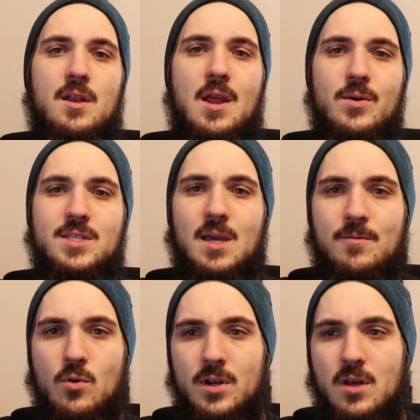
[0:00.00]
Now we skip
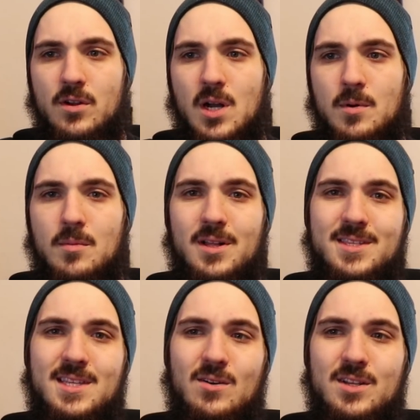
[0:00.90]
forward another couple
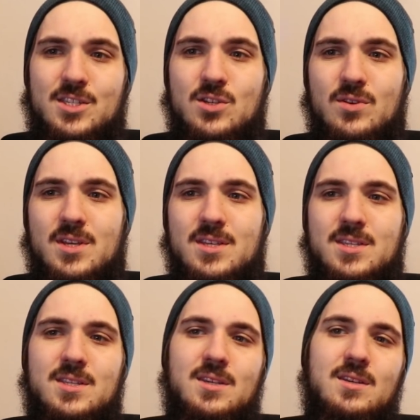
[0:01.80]
months. Now, as soon
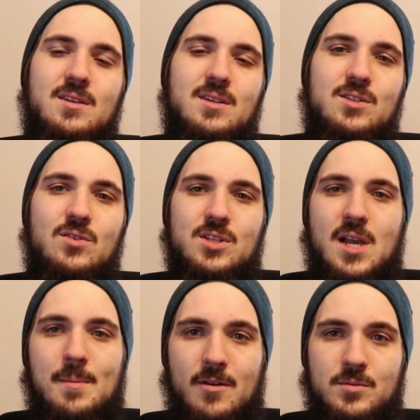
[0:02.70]
as as soon as
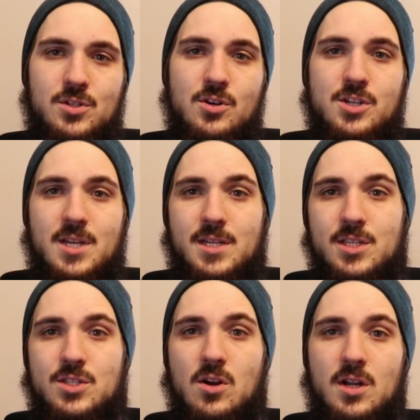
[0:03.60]
I got back from Sturgis, I
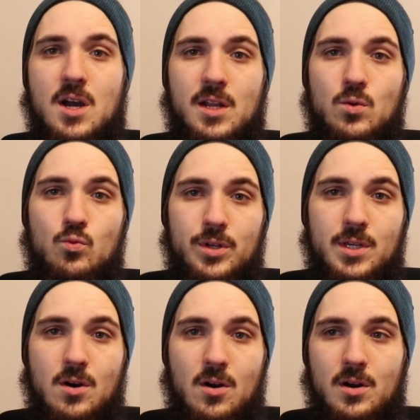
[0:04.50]
did start cutting
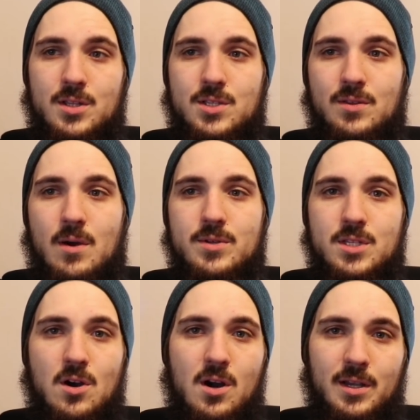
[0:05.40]
really hard. So that
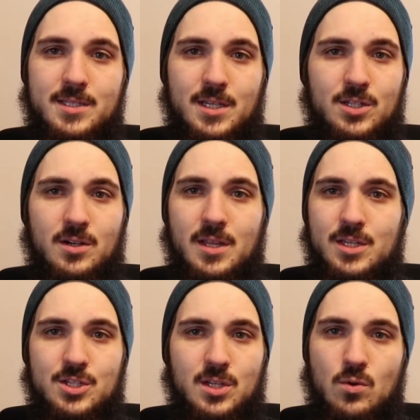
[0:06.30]
was in August. I started
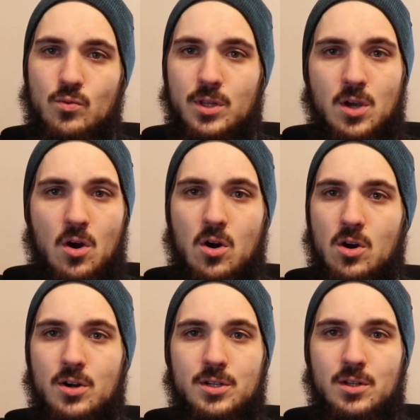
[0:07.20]
like just like a really
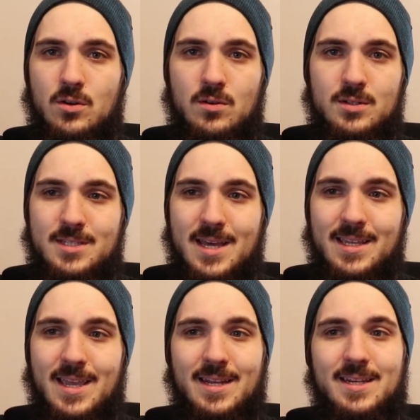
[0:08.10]
hard, you know,
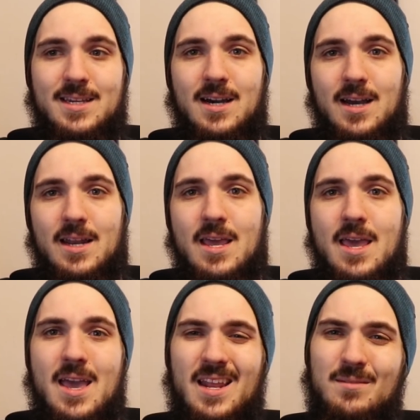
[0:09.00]
dedicated cut.
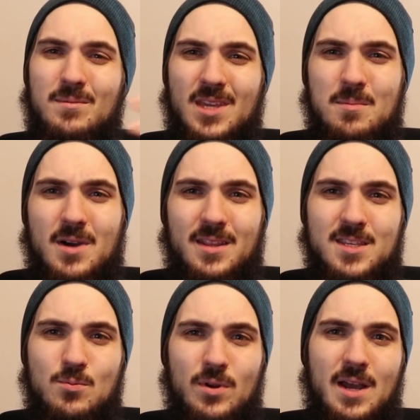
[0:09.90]
And keep in mind, at
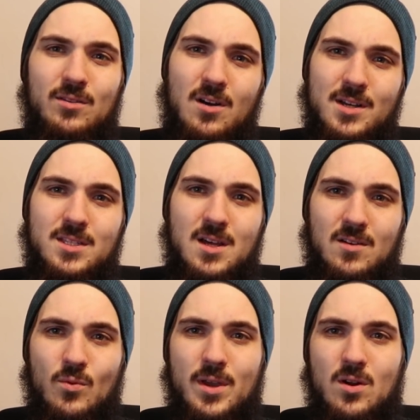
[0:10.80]
this point, I'd lost a
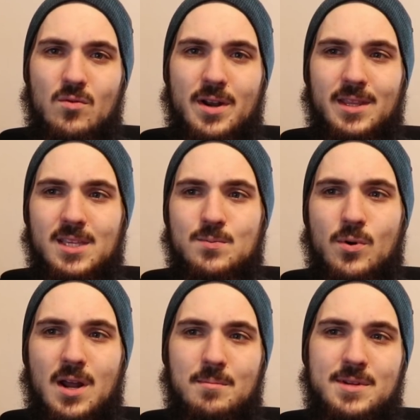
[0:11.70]
lot of weight already. At this
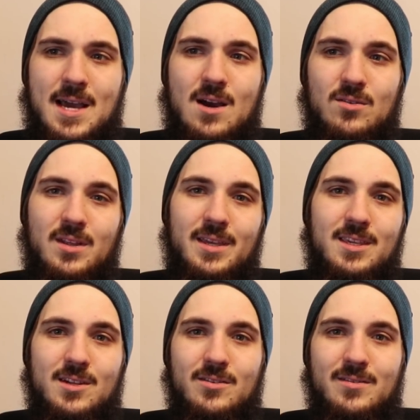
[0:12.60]
point, I'm down
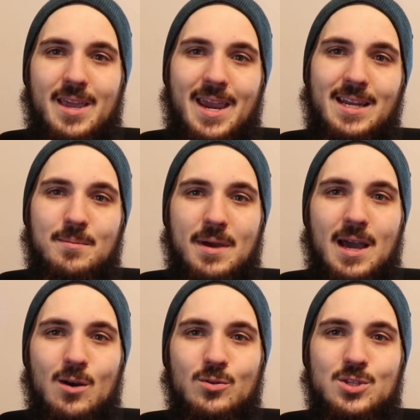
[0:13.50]
like, you know, eighty
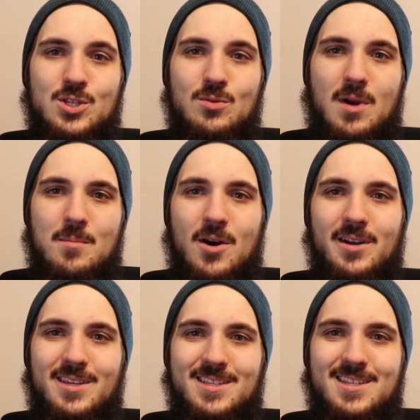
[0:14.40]
pounds. So my
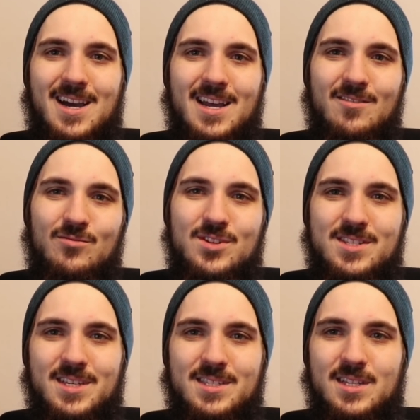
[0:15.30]
body's kind of
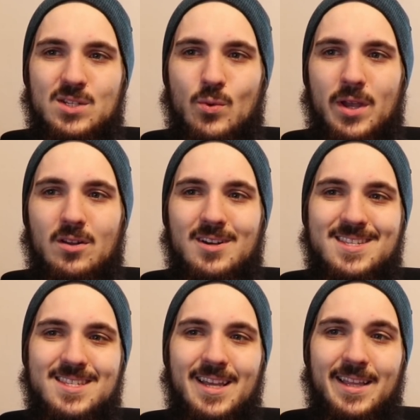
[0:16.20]
resistant to weight
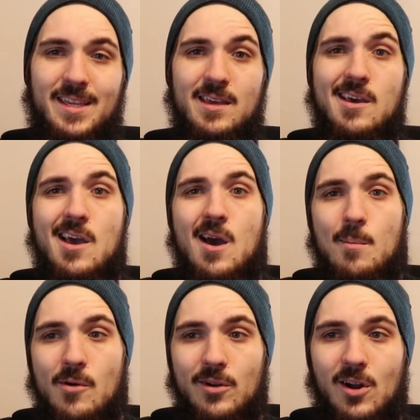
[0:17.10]
loss slightly.
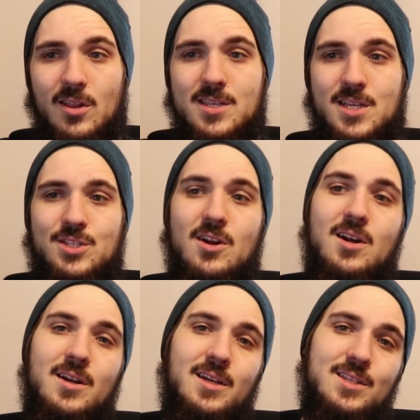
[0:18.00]
But regardless, I
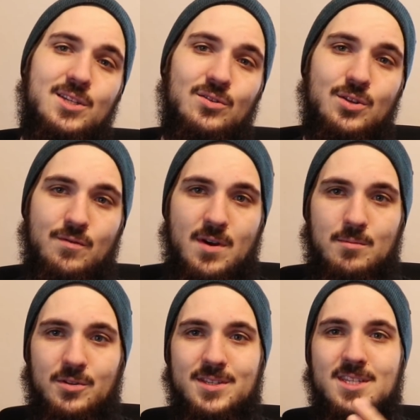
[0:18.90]
start cutting until
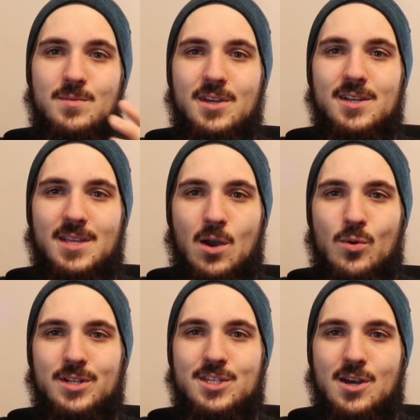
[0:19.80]
November. This is because I
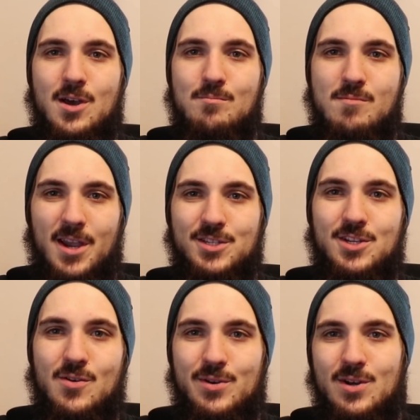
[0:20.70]
went to
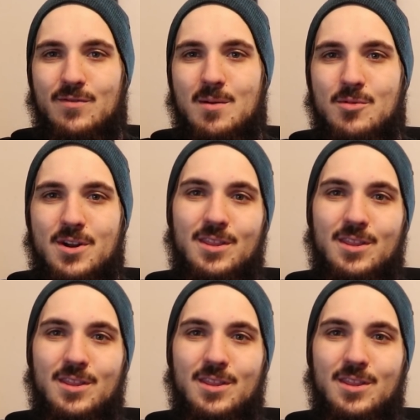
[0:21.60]
Mexico in November.